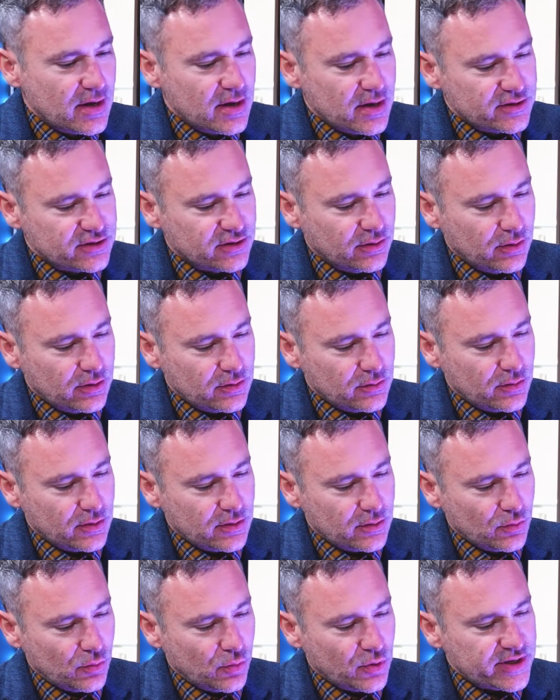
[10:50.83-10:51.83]
So
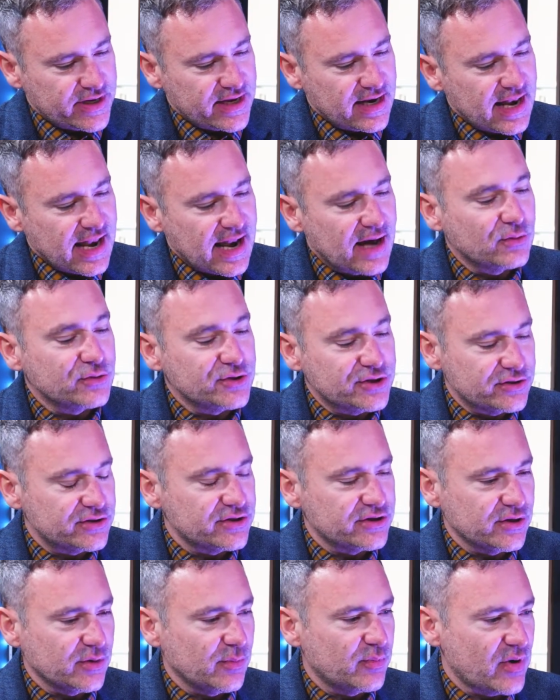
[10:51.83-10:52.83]
what it allows you to
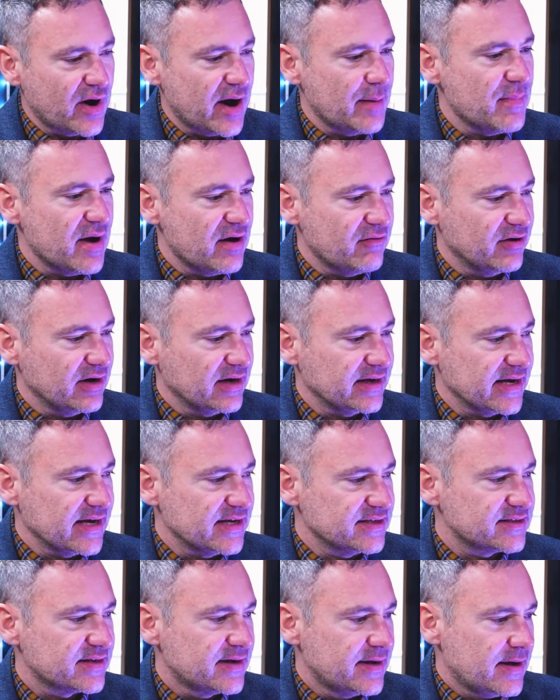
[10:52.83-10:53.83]
do primarily
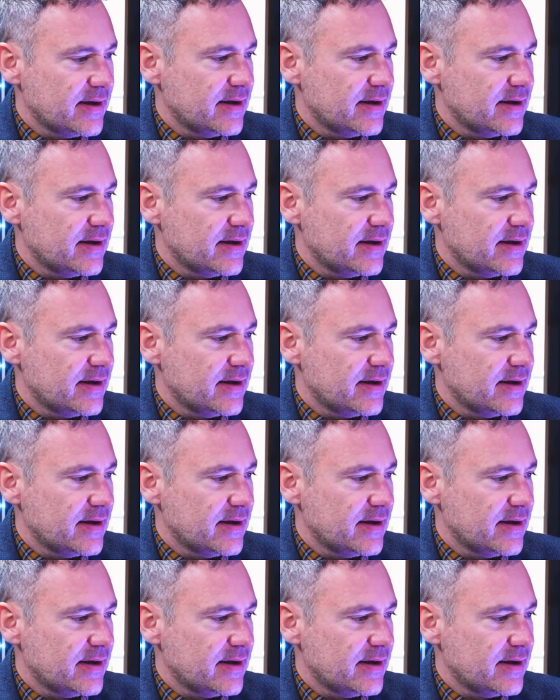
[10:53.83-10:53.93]
is,